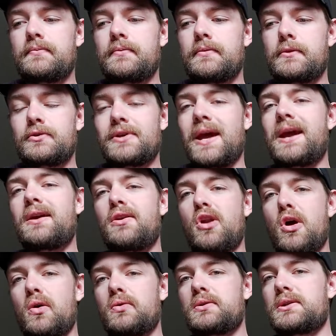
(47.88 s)
there's 8
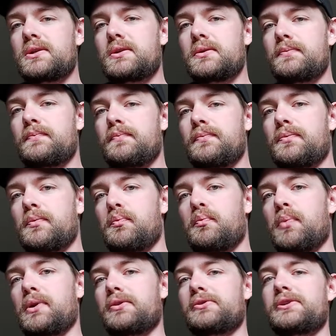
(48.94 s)
notes,
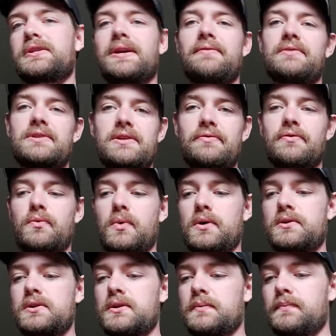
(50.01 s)
but there's 7 different
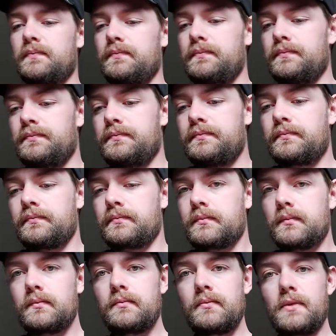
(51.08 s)
ones.
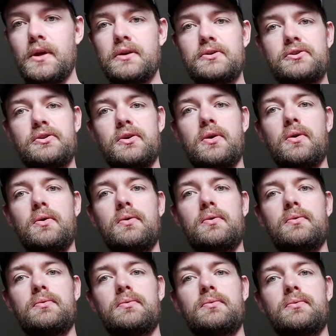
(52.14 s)

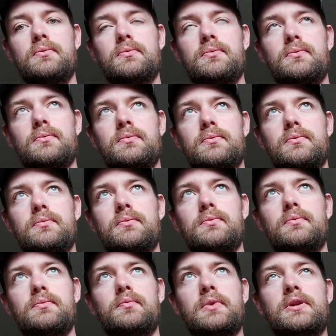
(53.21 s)
So
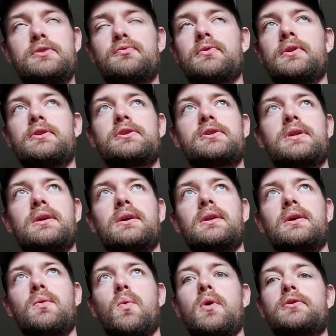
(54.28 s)
it's really just thinking
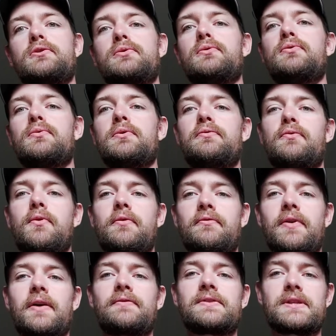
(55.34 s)
like 1, 2, 3, 4,
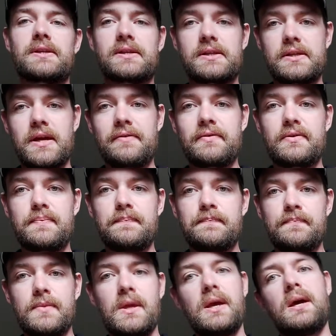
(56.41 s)
5, 6, 7. And
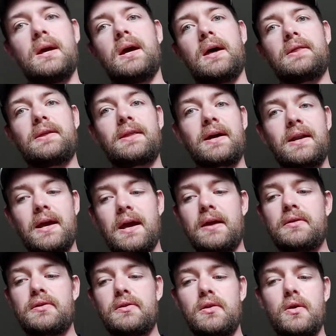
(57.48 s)
then that
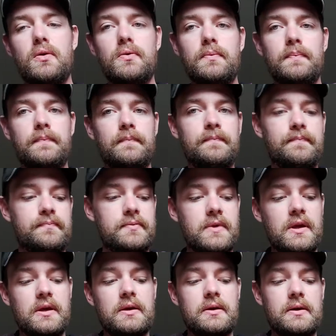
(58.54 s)
8th note
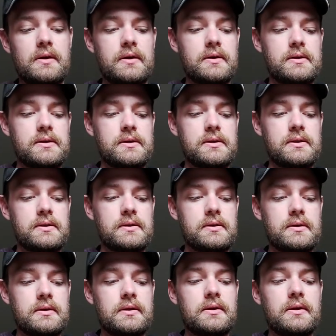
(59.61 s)
is
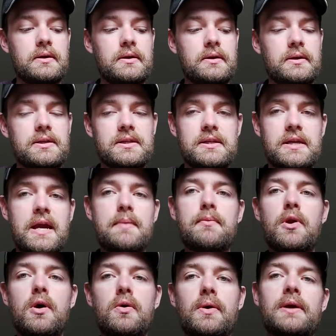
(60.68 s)
the same
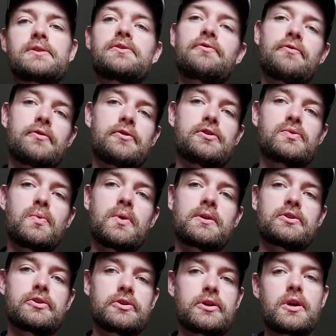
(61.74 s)
note as your first one.
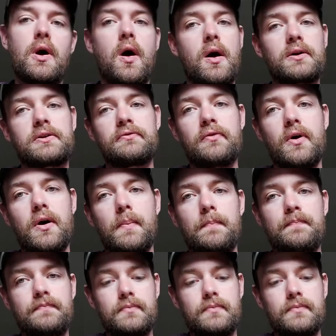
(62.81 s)
It's just an octave up.